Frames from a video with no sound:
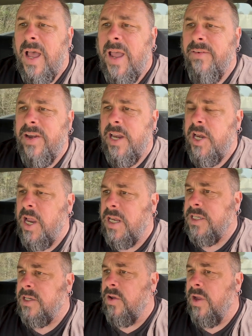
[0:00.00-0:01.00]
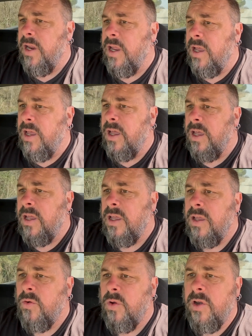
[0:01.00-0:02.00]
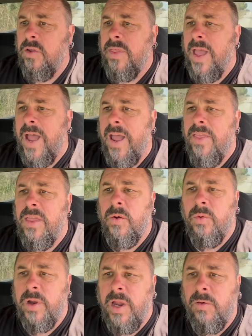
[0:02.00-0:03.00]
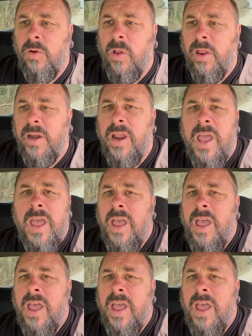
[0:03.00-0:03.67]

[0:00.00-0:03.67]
I haven't eaten yet, so I'm going to do that, and then we'll get rolling.